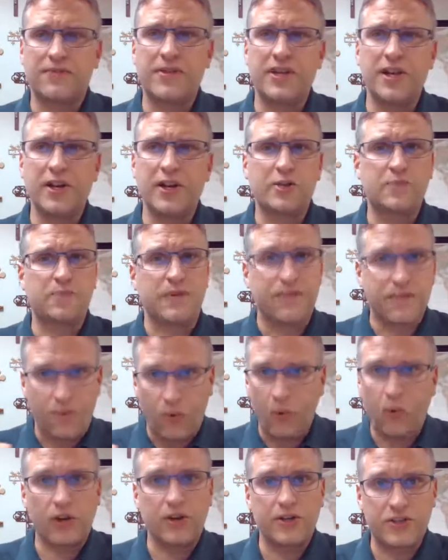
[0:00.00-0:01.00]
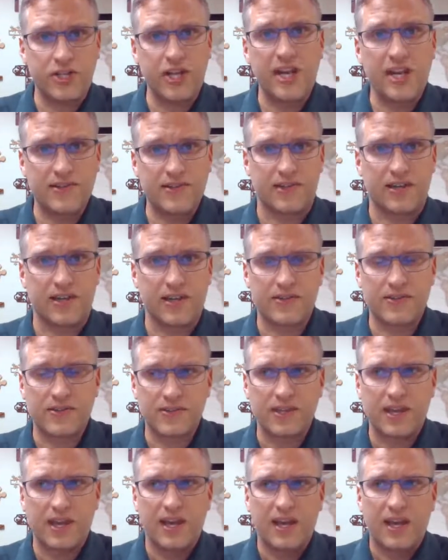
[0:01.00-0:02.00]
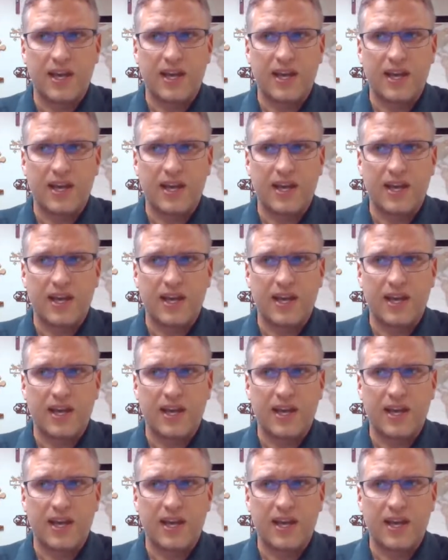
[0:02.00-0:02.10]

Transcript: of years before Jesus,